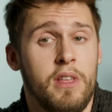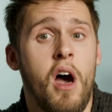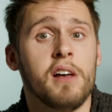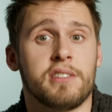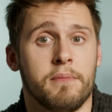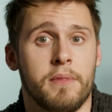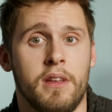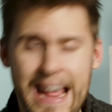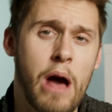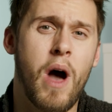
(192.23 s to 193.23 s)
really awesome.
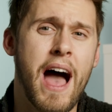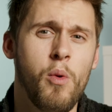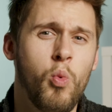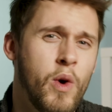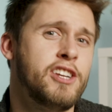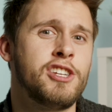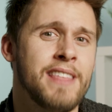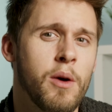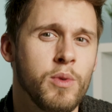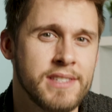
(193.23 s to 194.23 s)
Now, I wish
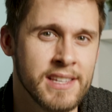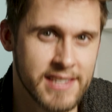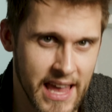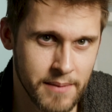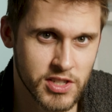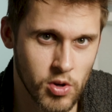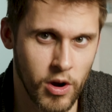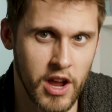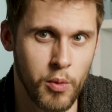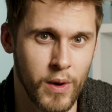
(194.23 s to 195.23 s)
that was the same
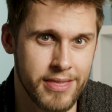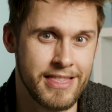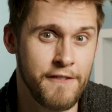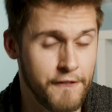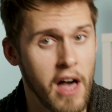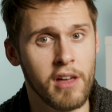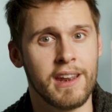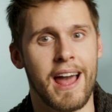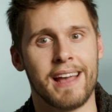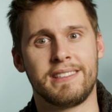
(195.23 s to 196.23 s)
story with the
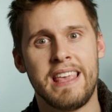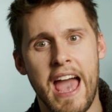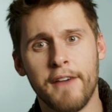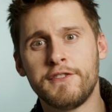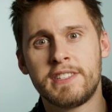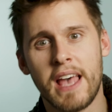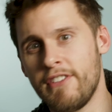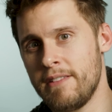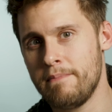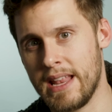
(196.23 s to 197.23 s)
Falcon Eyes. The
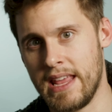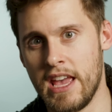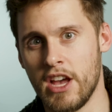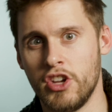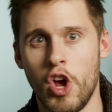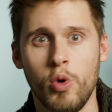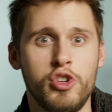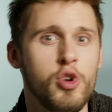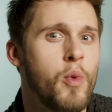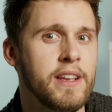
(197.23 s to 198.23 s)
F7 Mini, no
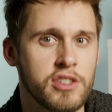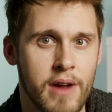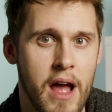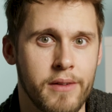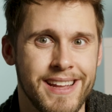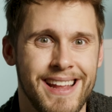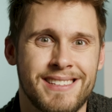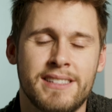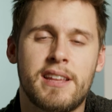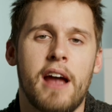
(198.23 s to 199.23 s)
two ways around it,
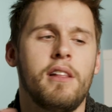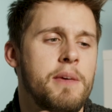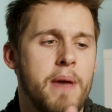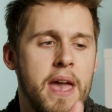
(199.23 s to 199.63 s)
is entirely